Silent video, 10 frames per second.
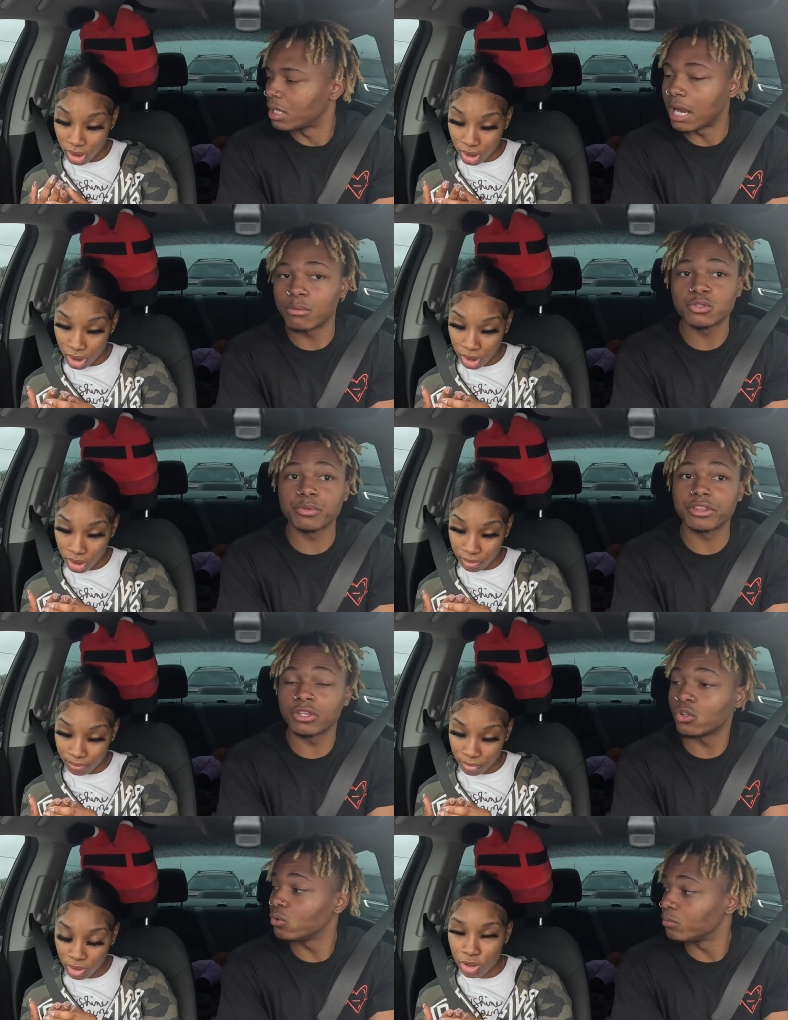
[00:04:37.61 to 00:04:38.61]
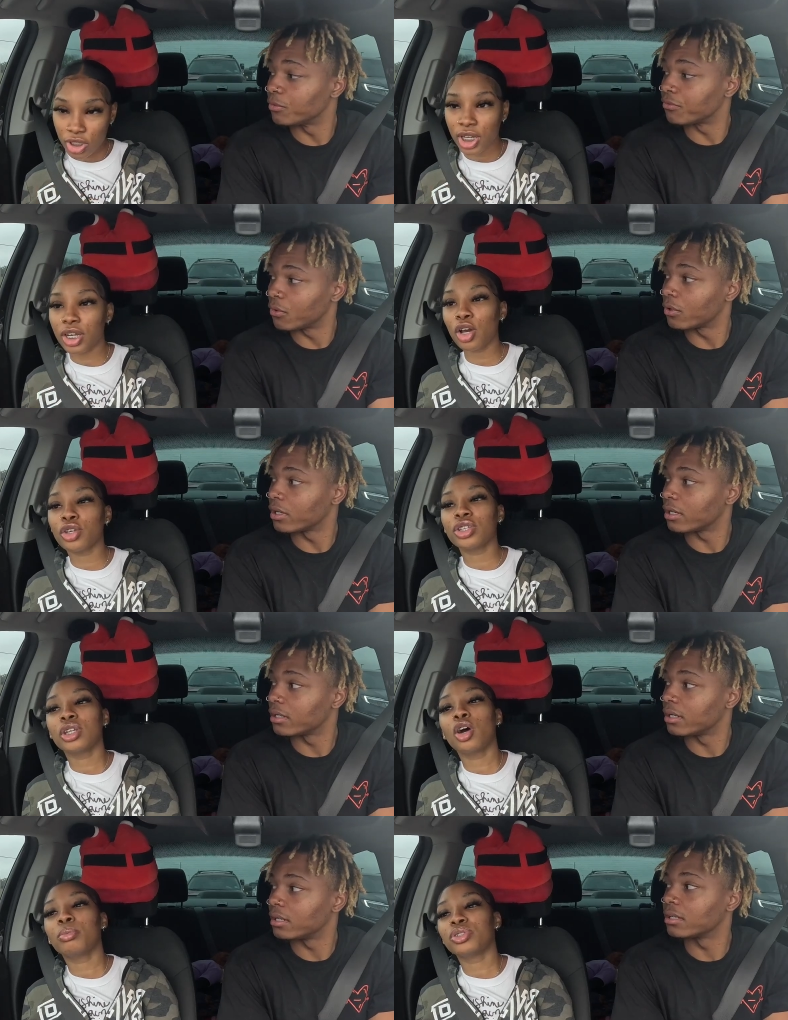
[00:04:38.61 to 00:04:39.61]
Speaker 1: I was with you. She didn't know.
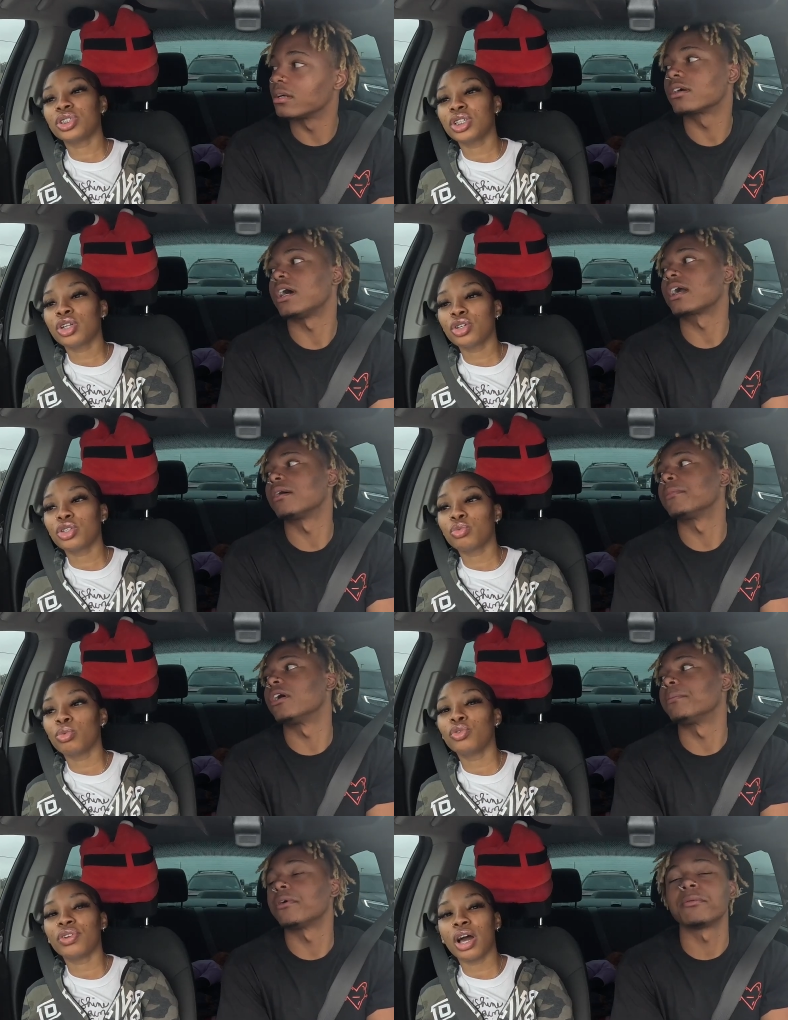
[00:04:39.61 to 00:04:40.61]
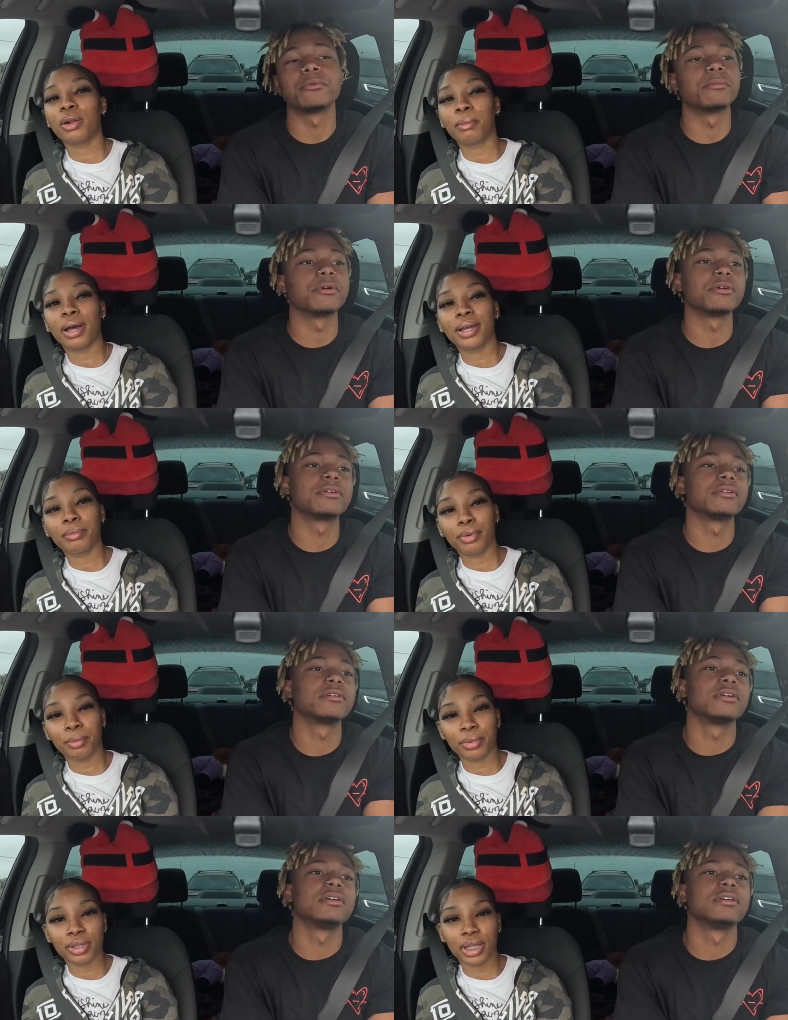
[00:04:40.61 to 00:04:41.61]
Speaker 2: No, but she didn't know you moved out of my bro.
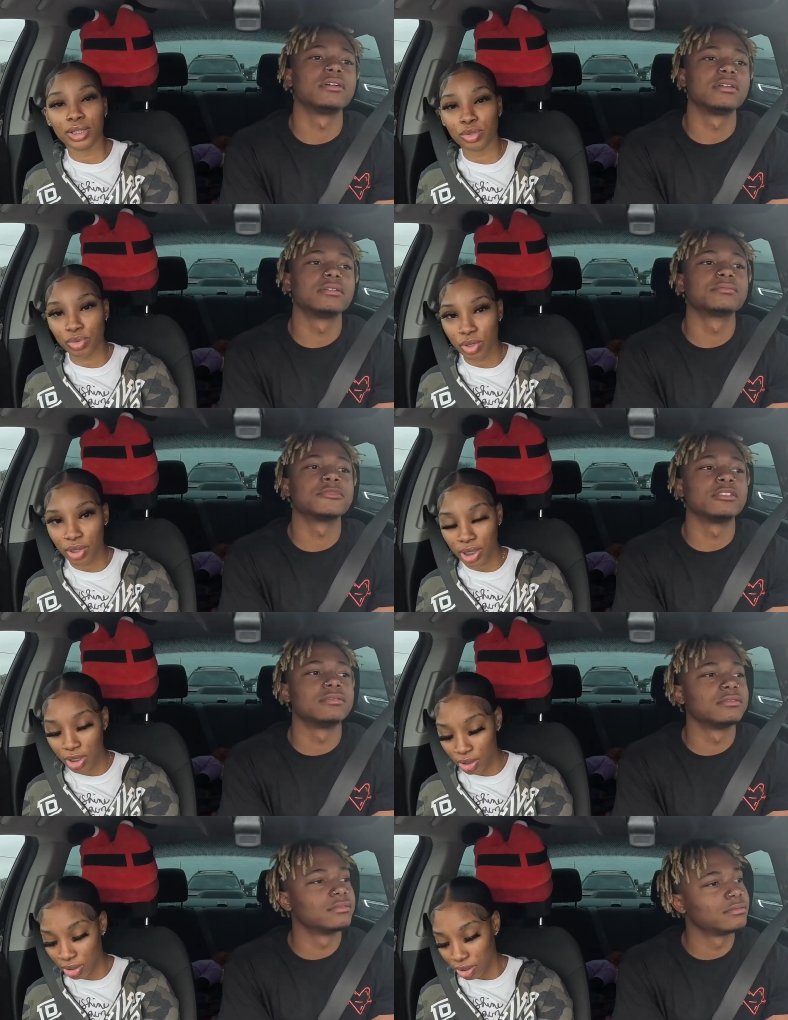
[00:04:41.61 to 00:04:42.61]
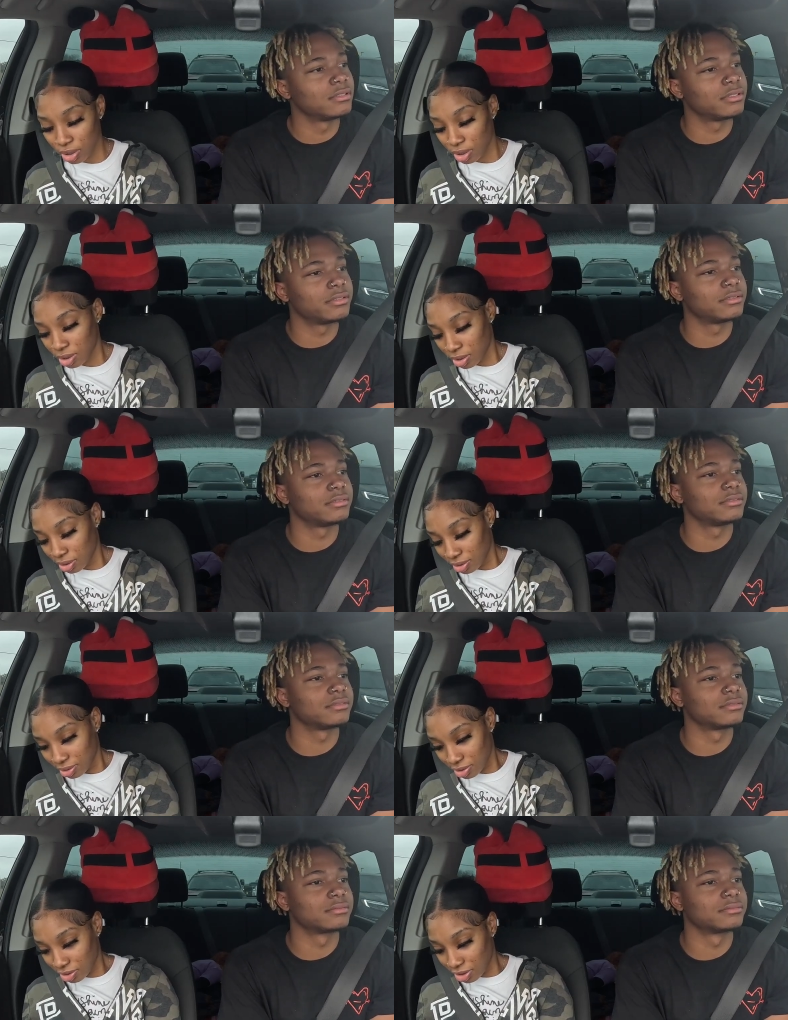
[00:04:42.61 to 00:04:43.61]
apartment. That you was already here.
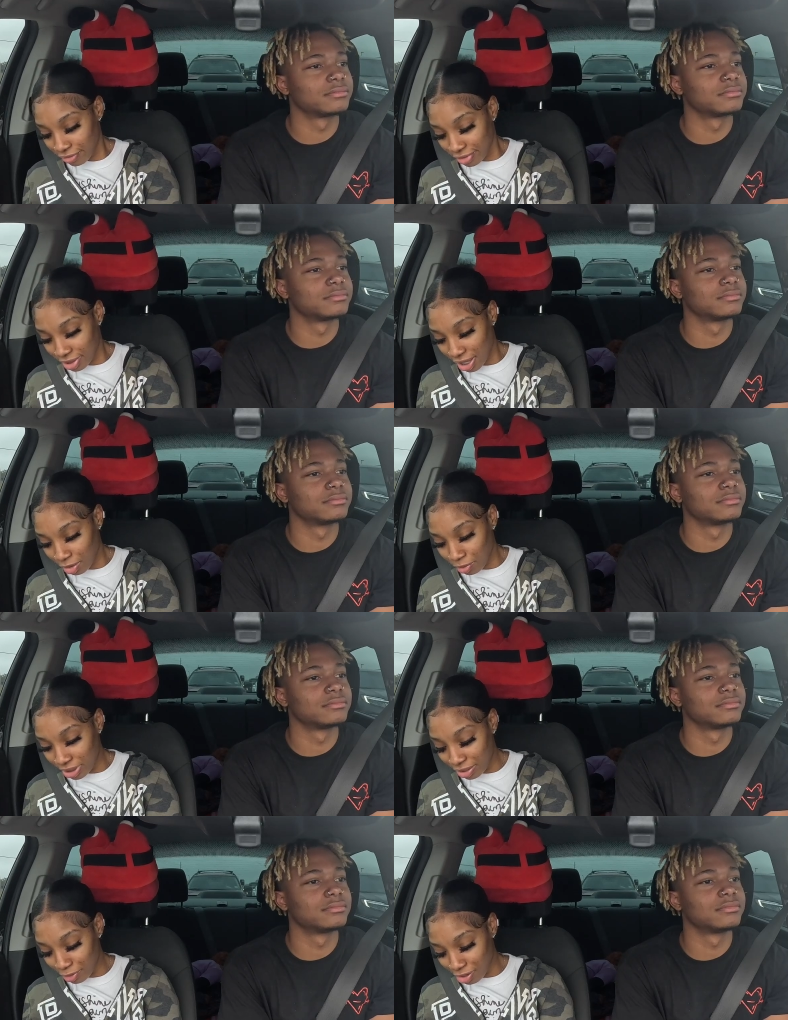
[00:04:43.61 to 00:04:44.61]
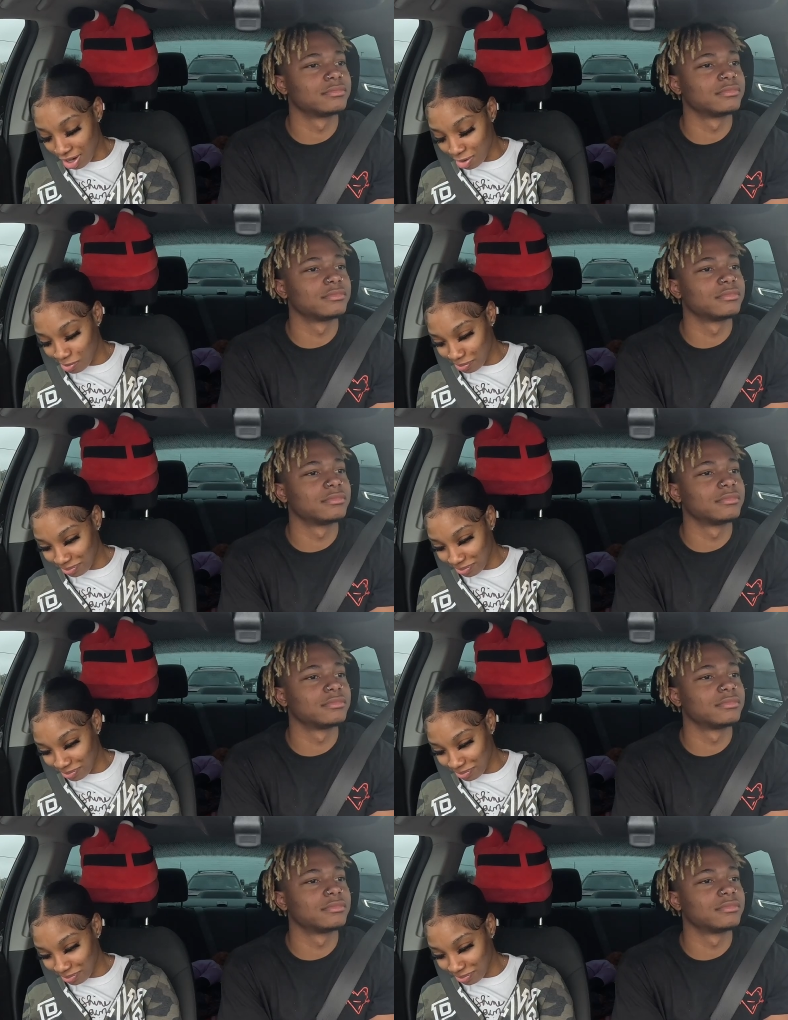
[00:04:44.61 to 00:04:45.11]
So she felt like we leave her out.